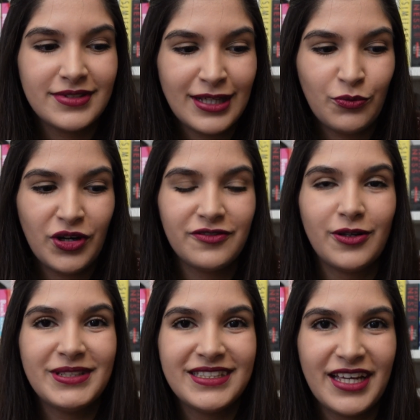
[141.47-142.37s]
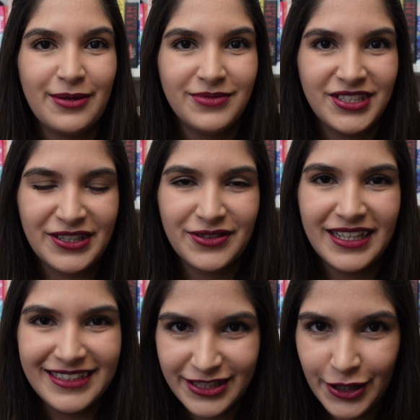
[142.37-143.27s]
someone from the same gender
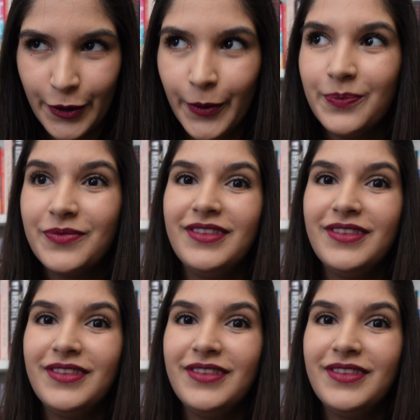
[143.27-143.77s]
as you.